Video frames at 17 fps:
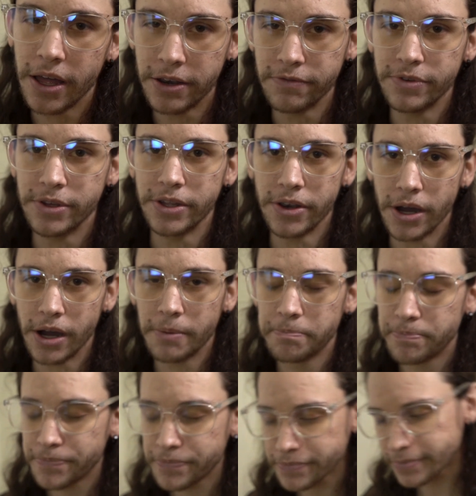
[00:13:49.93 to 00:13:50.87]
in
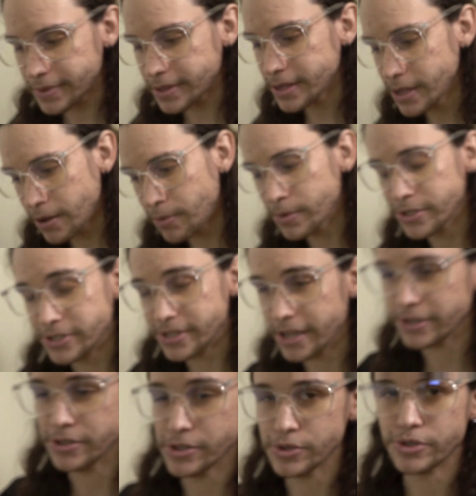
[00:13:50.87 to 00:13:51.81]
Vietnam was
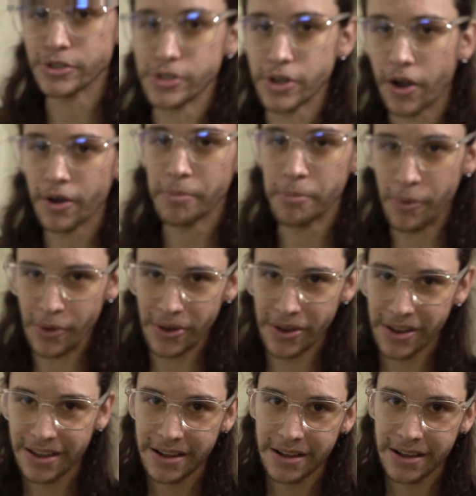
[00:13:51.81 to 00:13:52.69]
that he used his heart more.